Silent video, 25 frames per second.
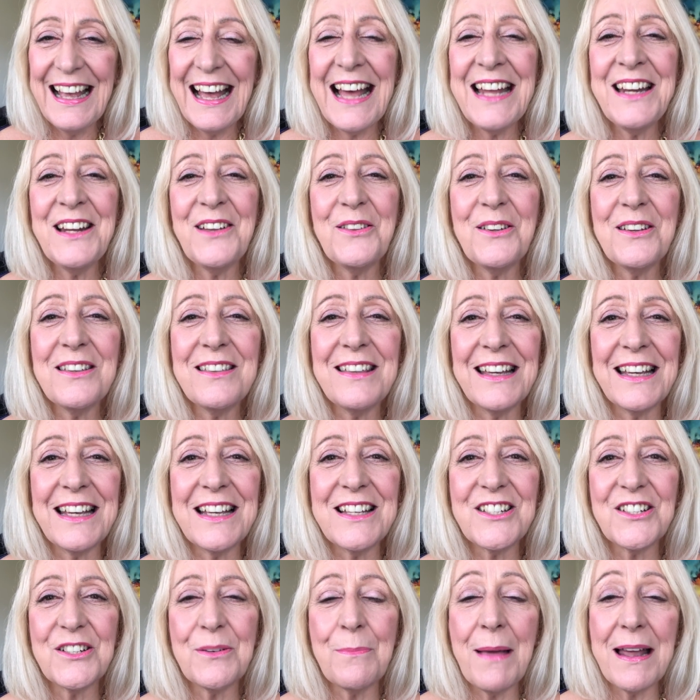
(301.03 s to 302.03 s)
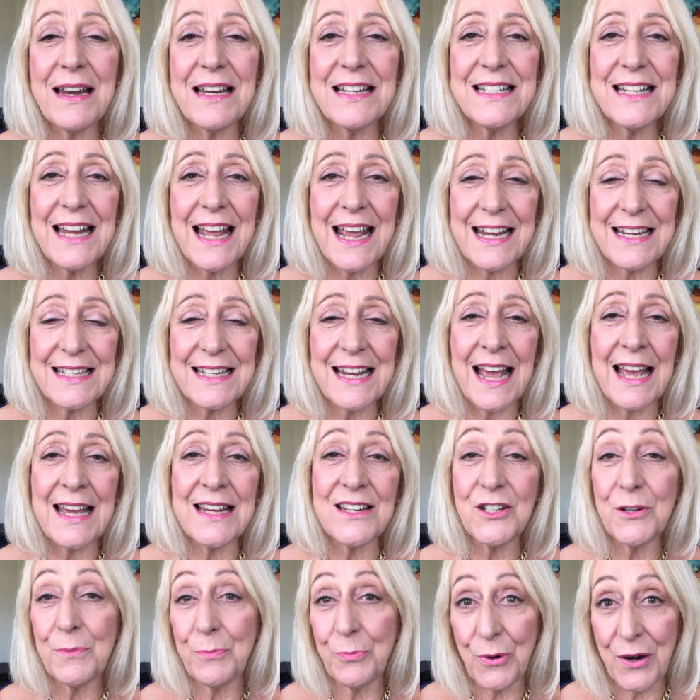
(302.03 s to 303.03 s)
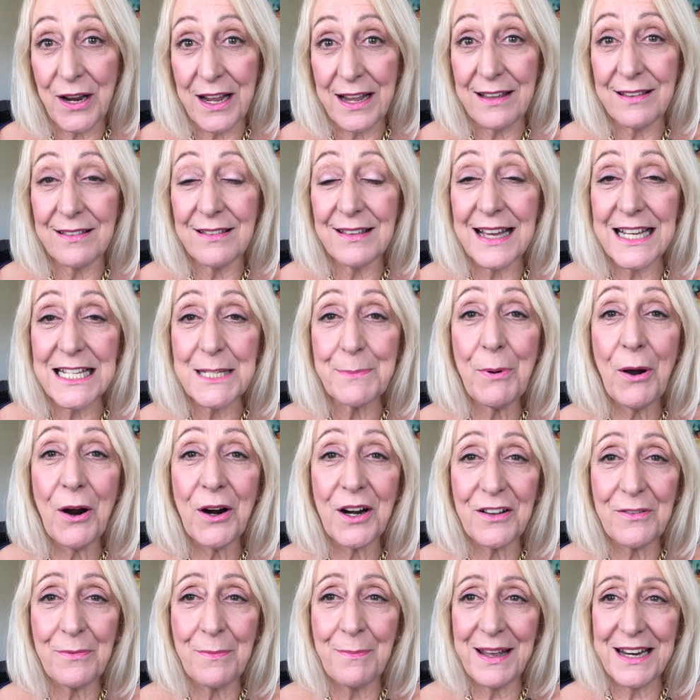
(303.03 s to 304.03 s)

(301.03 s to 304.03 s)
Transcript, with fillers: Another thing is to meditate and to breathe as part of